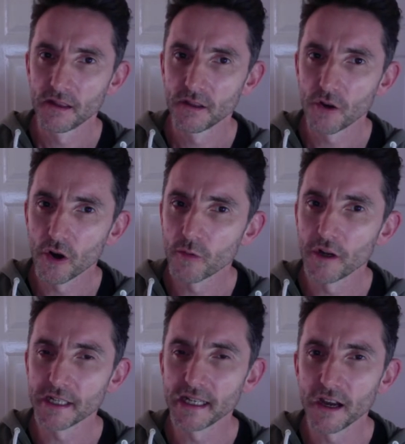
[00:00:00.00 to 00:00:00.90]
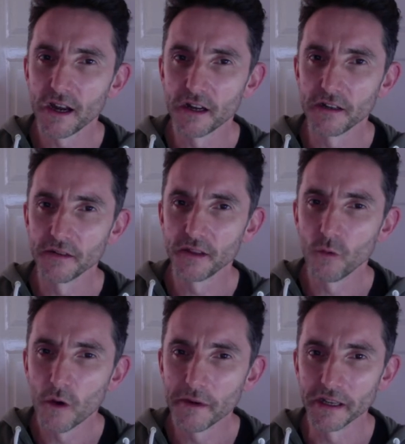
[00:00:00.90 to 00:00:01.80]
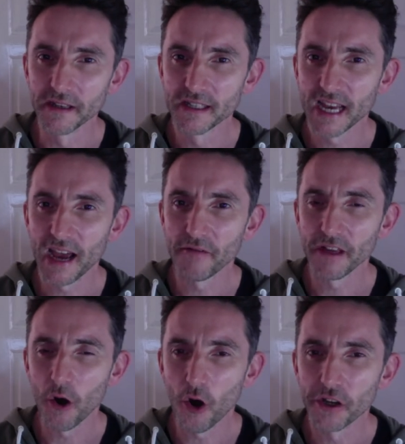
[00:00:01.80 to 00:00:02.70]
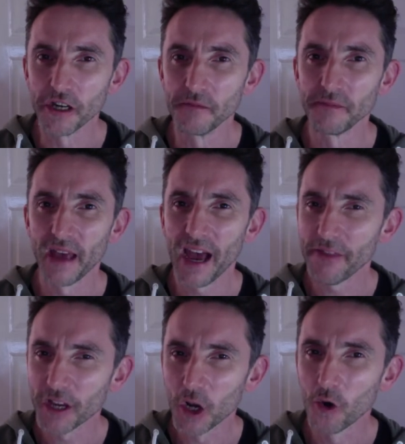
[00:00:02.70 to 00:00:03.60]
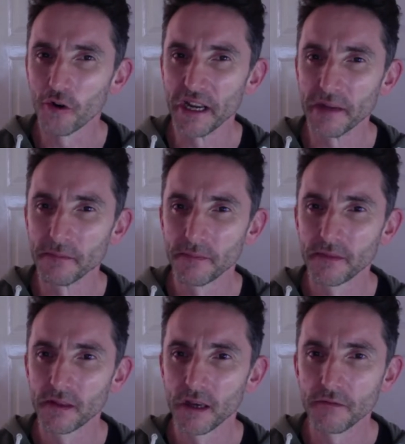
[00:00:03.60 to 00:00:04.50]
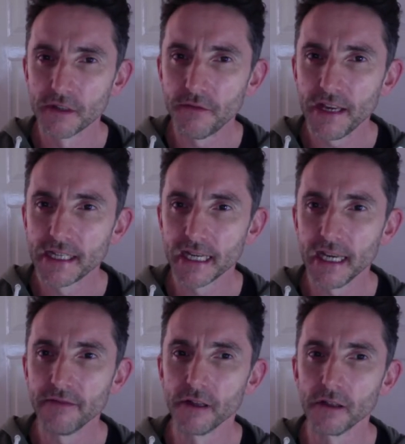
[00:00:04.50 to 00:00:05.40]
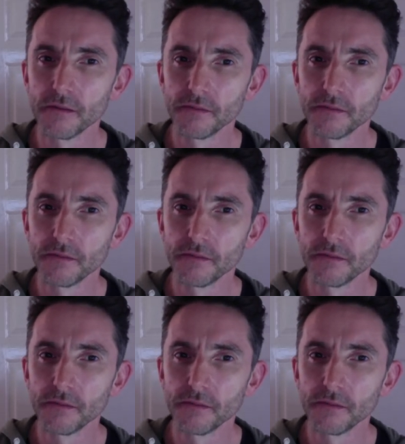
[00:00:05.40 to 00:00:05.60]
God wanted her, the woman, to have the honour and the glory of defeating evil.